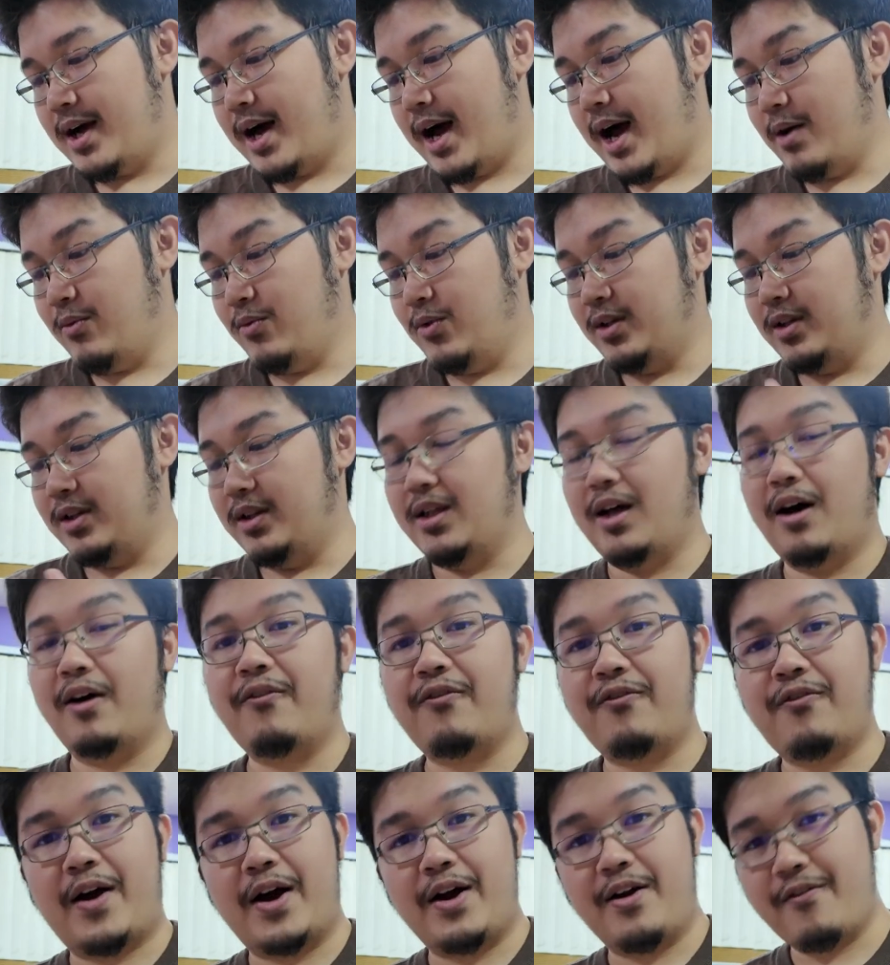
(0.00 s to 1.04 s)
I would
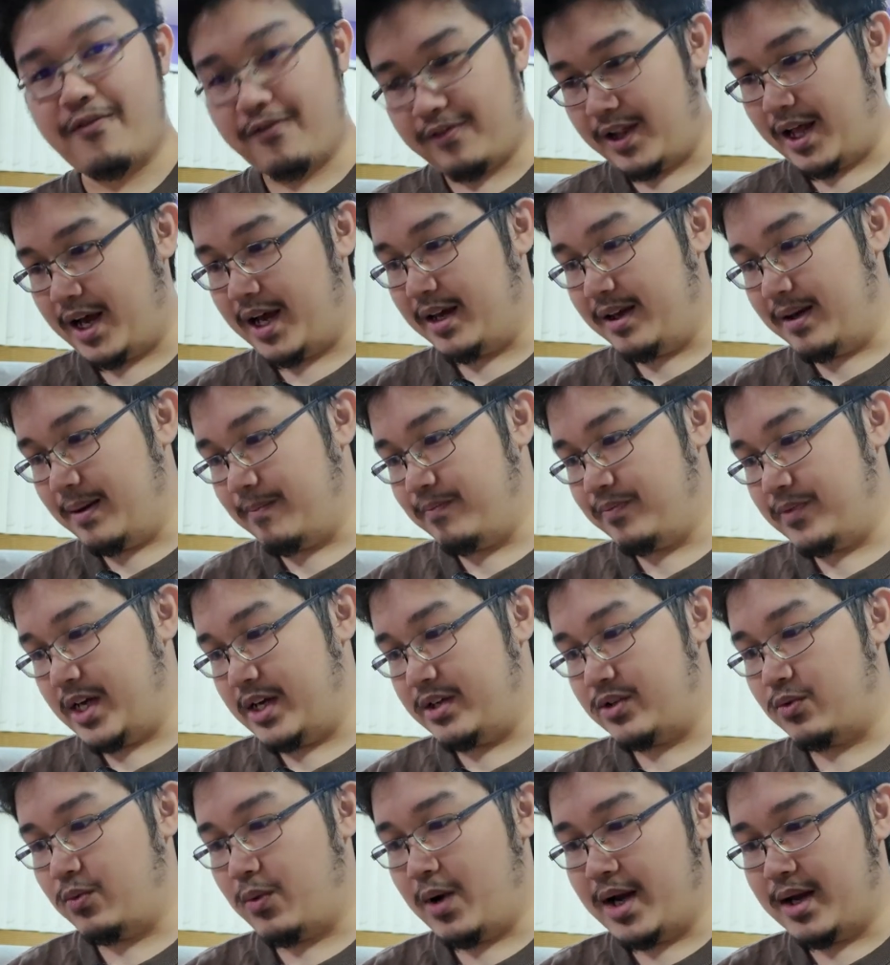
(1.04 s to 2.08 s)
love Firefly
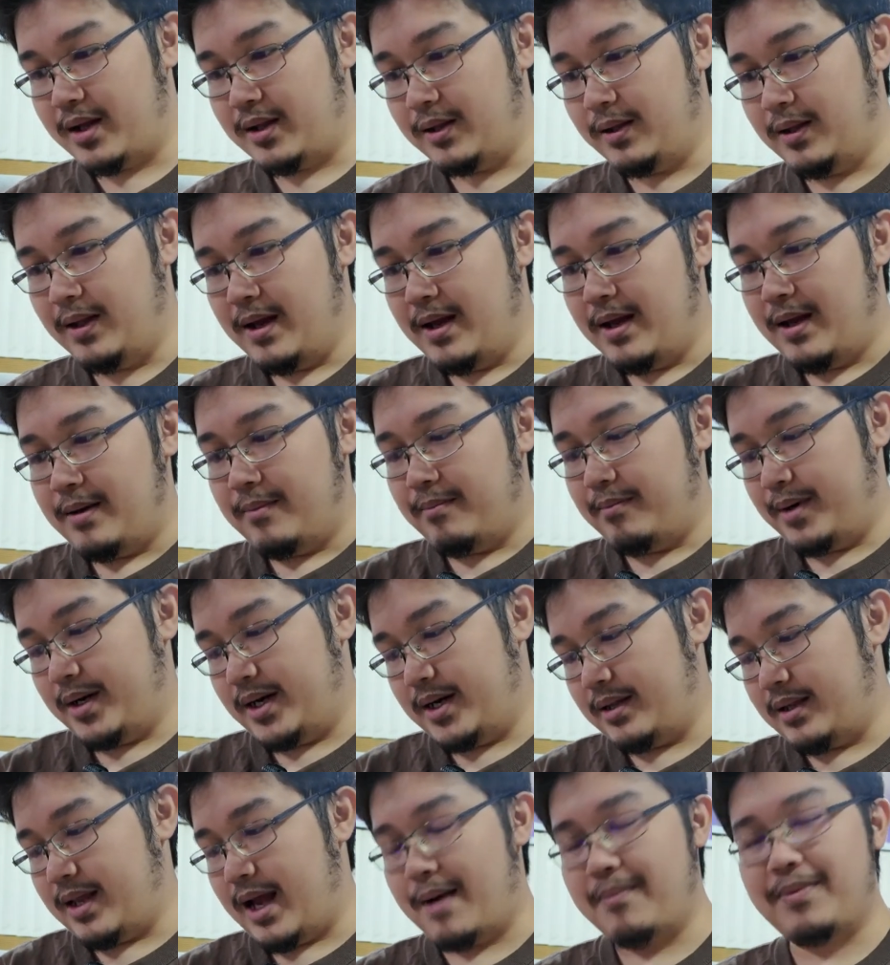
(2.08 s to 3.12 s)
as well,
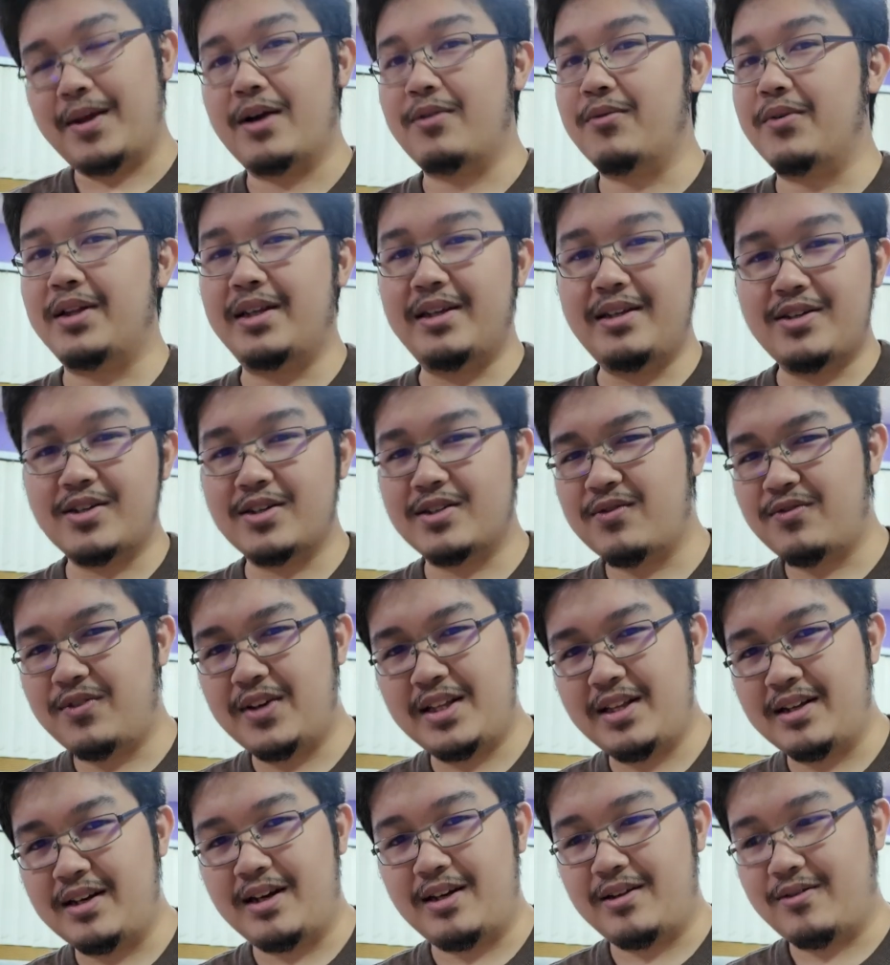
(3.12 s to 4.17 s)
but I'm not really just
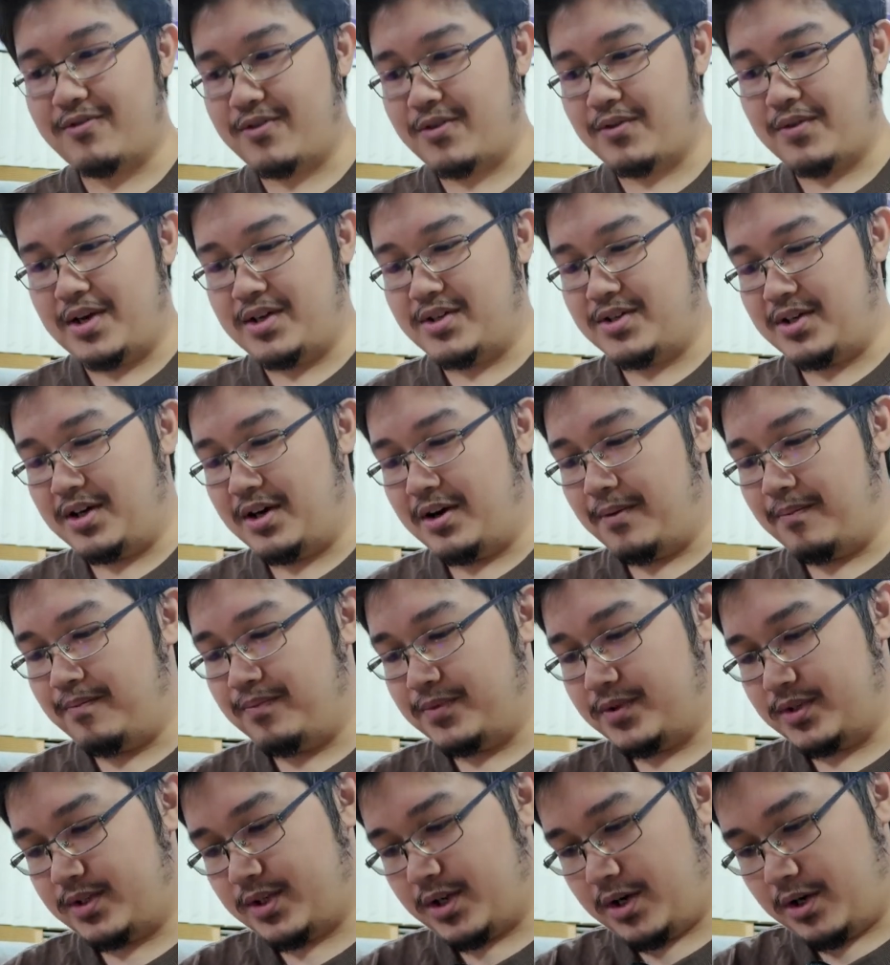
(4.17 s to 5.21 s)
feeling it for
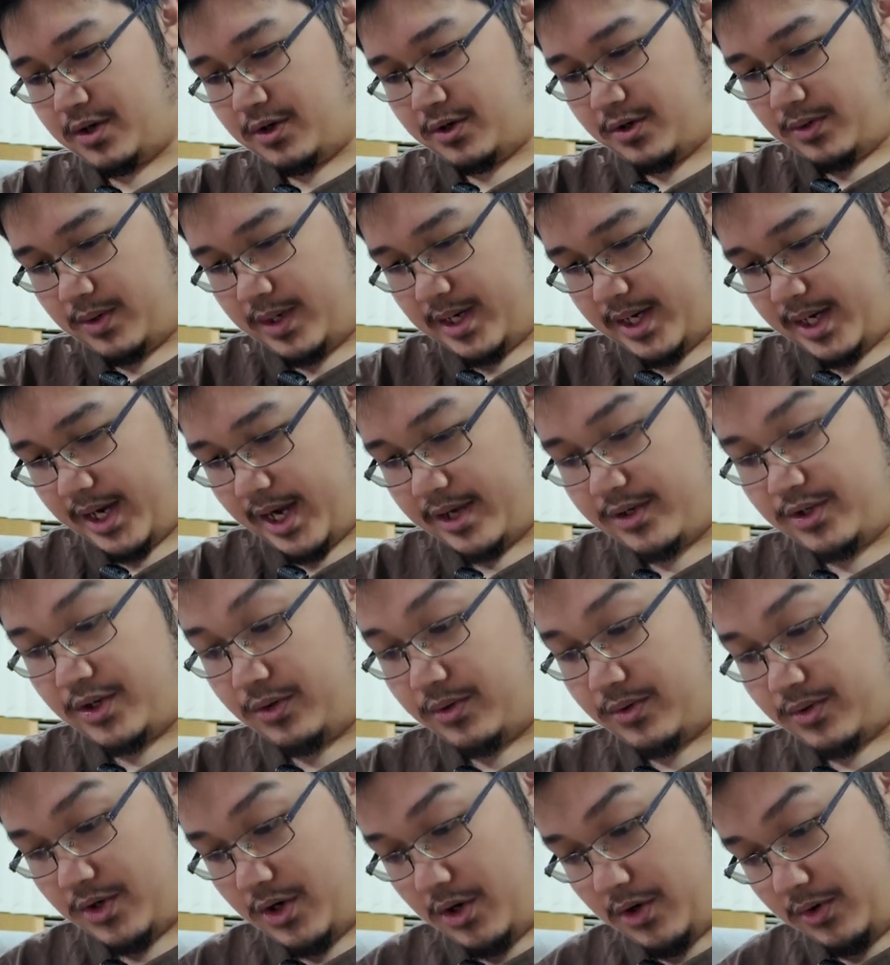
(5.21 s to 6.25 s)
Ratio. So I
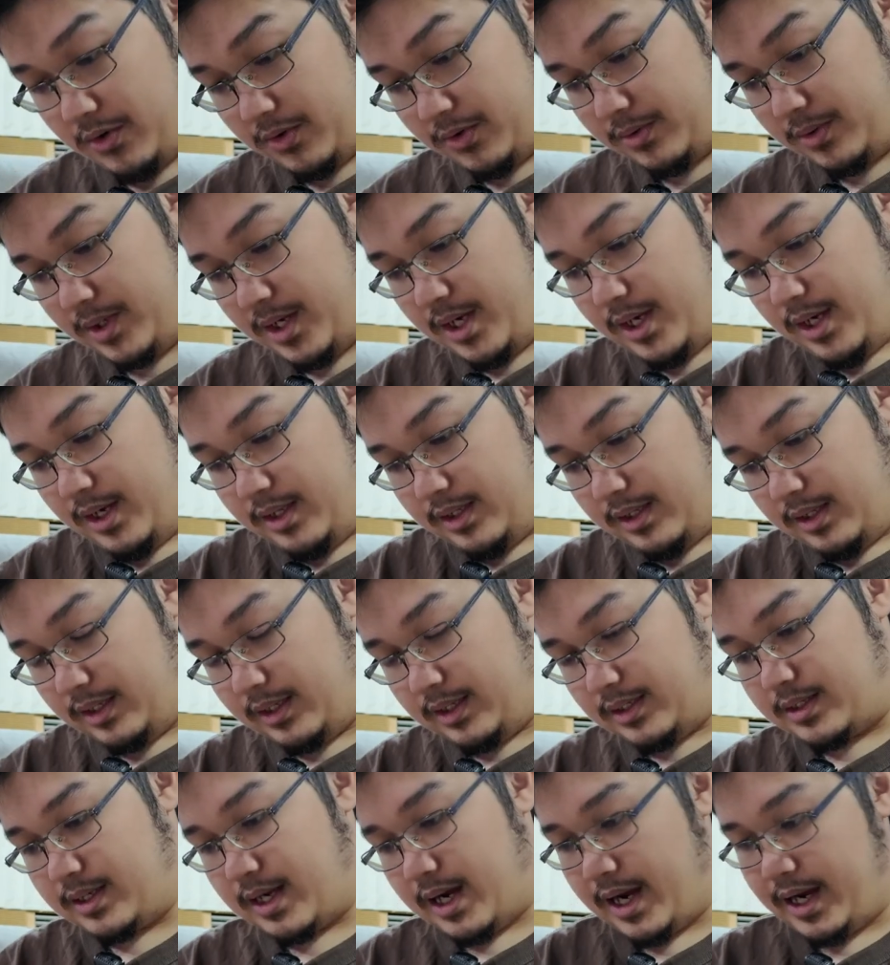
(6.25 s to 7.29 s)
don't know the
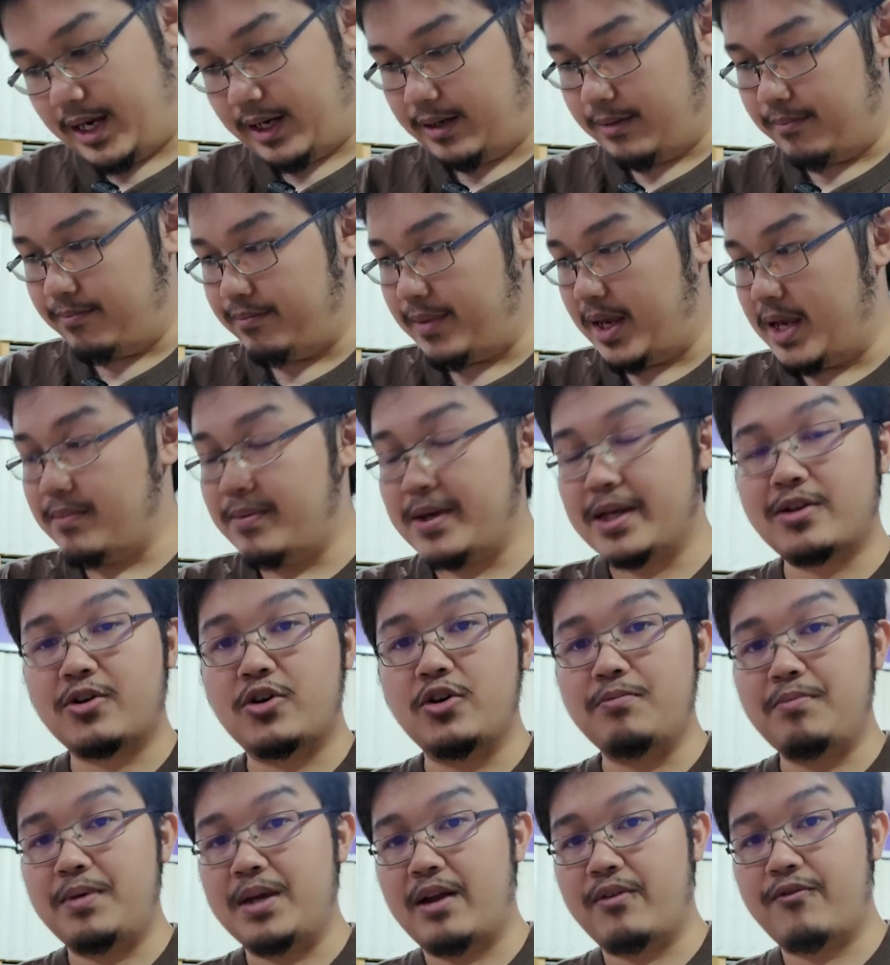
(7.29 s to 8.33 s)
design. Maybe it
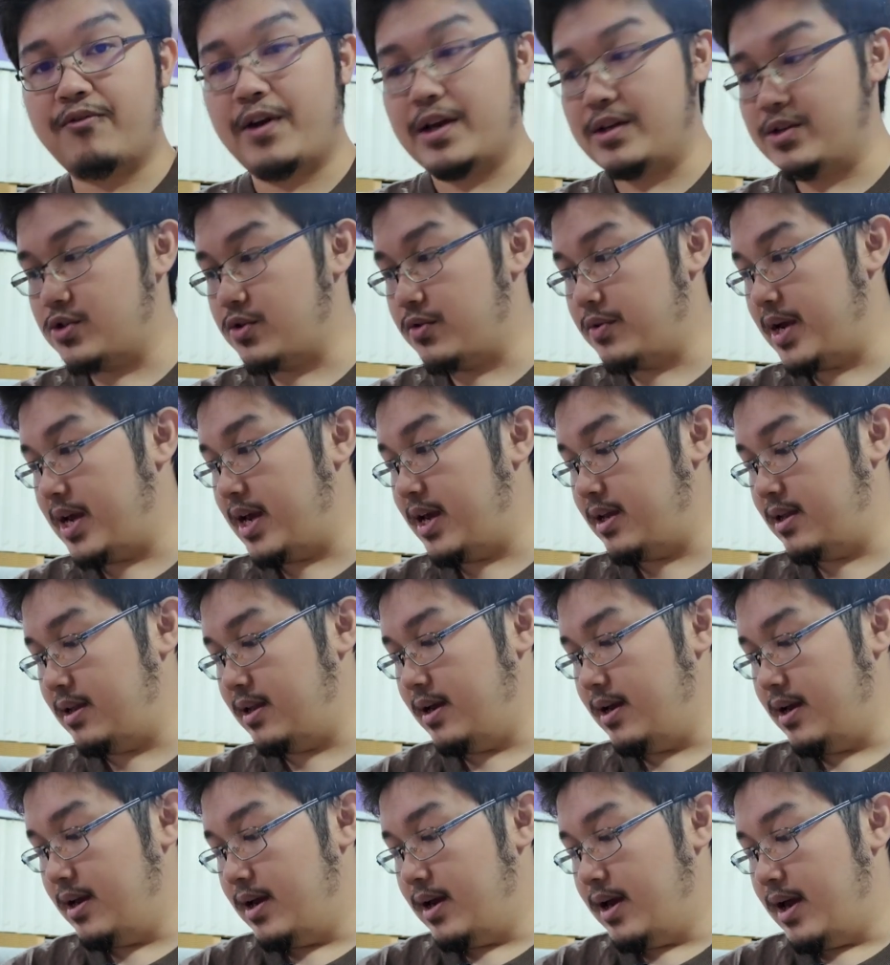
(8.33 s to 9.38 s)
could be
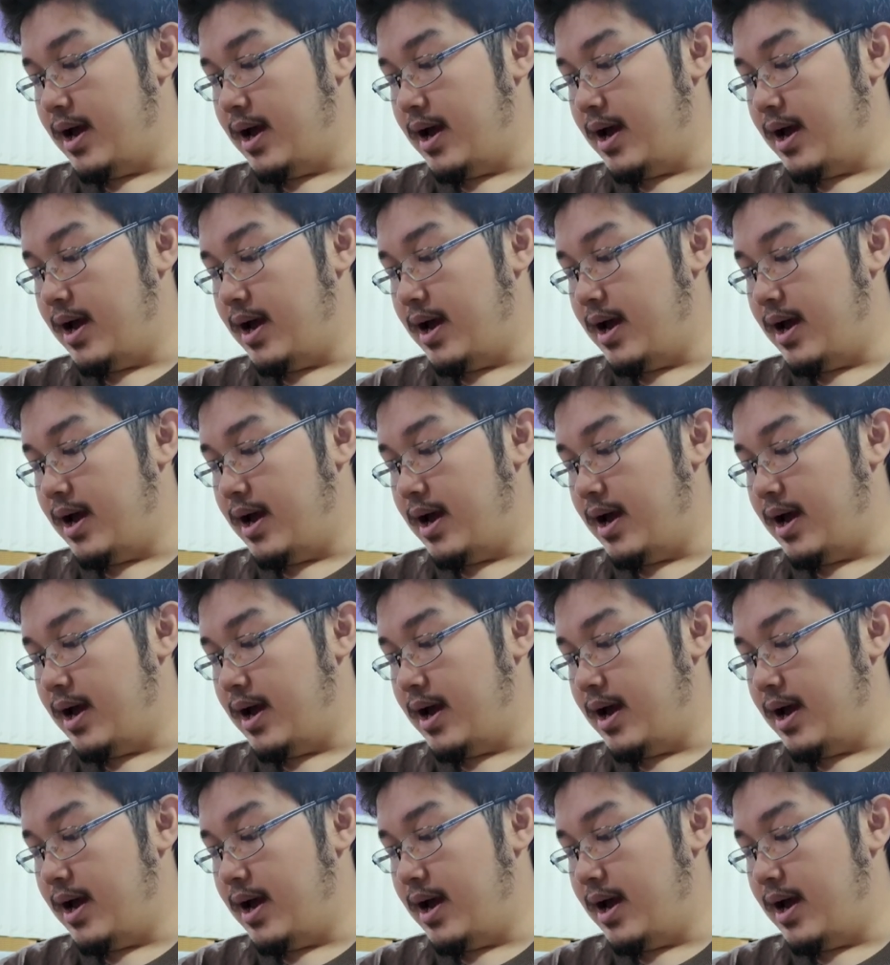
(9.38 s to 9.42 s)
Aventurine.